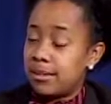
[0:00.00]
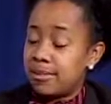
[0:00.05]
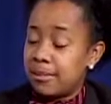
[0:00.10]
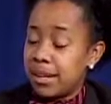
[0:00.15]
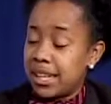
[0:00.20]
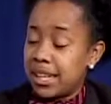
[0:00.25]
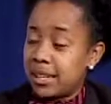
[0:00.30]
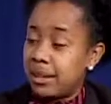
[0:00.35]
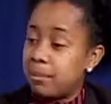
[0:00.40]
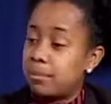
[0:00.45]

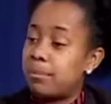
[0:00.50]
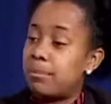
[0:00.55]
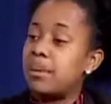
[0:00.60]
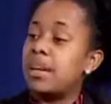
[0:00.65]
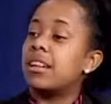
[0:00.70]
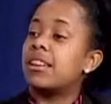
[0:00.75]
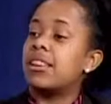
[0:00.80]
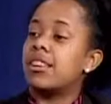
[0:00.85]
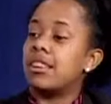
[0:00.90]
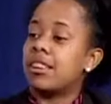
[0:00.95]
make it
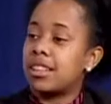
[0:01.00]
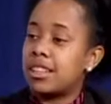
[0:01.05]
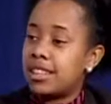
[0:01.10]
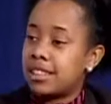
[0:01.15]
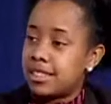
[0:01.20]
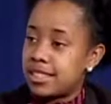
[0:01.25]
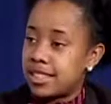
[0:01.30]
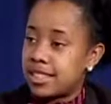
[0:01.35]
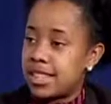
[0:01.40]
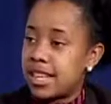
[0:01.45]
bigger
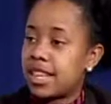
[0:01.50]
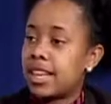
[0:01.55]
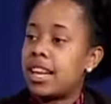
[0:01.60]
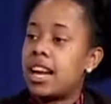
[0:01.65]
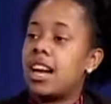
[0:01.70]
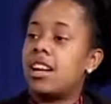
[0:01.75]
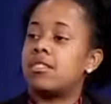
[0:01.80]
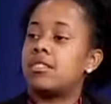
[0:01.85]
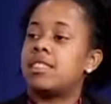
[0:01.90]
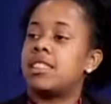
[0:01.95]
and to take it
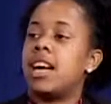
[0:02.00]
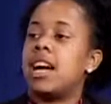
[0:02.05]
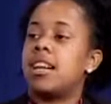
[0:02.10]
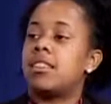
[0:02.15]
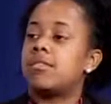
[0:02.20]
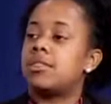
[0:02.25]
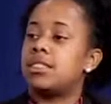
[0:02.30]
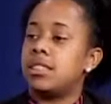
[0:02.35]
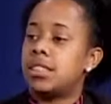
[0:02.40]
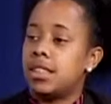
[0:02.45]
outside
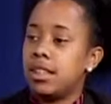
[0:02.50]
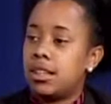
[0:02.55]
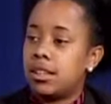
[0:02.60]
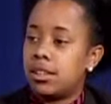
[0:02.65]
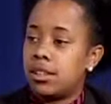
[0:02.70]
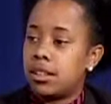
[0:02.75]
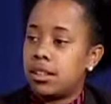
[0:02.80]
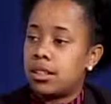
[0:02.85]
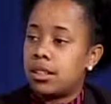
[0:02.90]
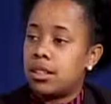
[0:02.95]
of City
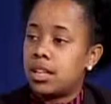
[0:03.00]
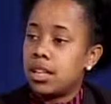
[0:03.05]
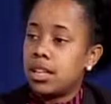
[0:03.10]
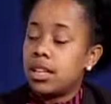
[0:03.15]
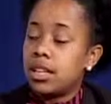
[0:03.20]
Hall.